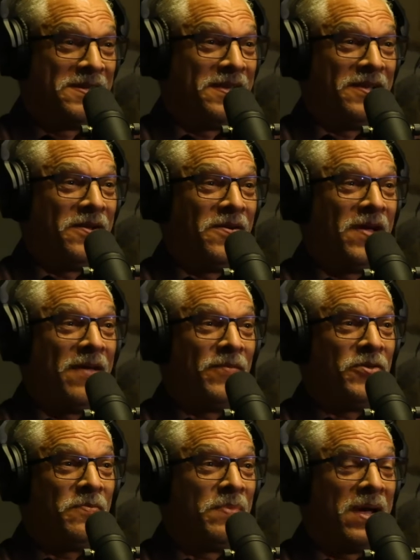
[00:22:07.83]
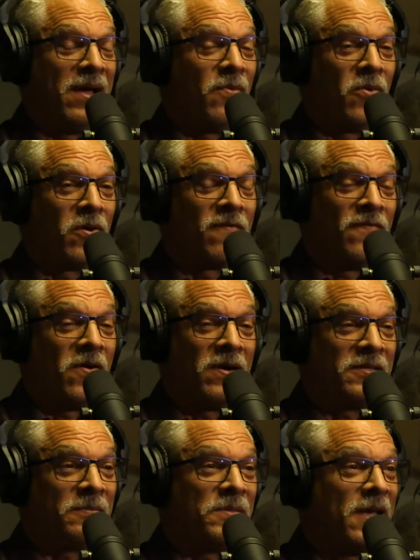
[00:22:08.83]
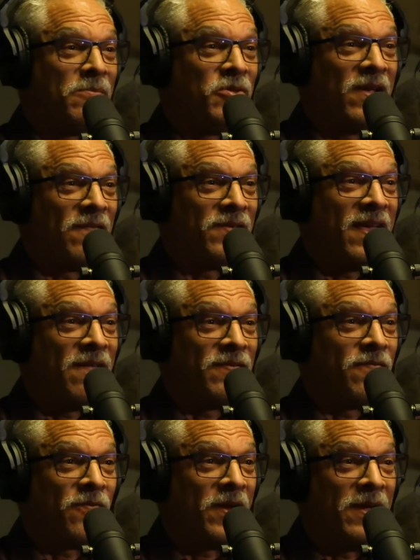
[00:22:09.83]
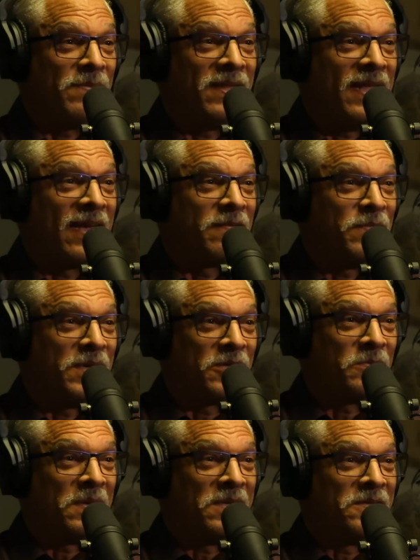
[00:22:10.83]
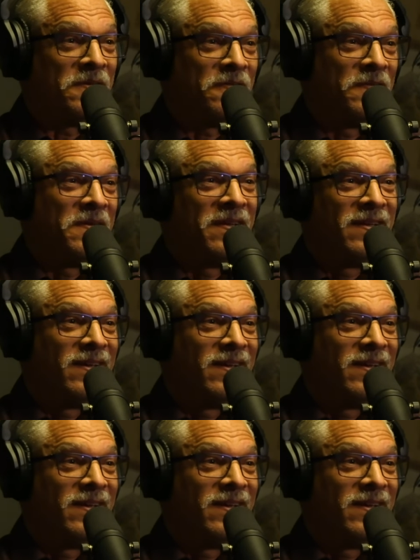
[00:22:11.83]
Yeah. You know, and when you buy a work of art, sometimes you have to have it framed, and that can be expensive.